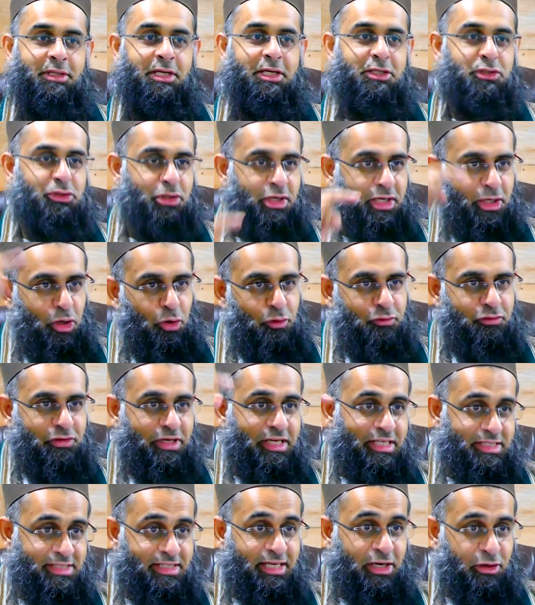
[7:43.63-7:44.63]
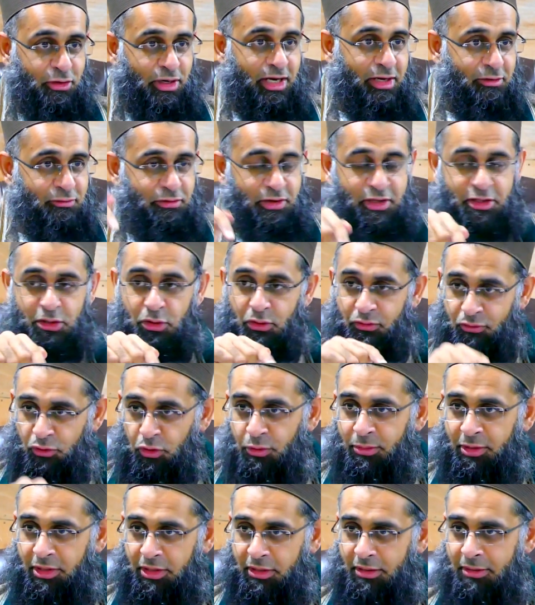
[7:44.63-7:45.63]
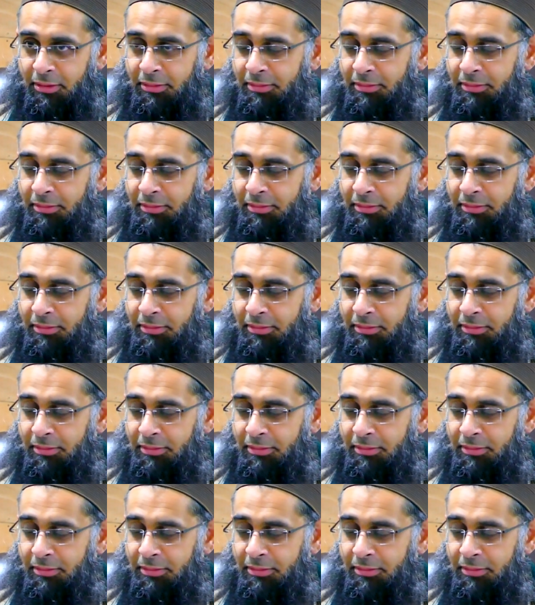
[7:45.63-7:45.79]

So Nawfal is the grandfather of Umar.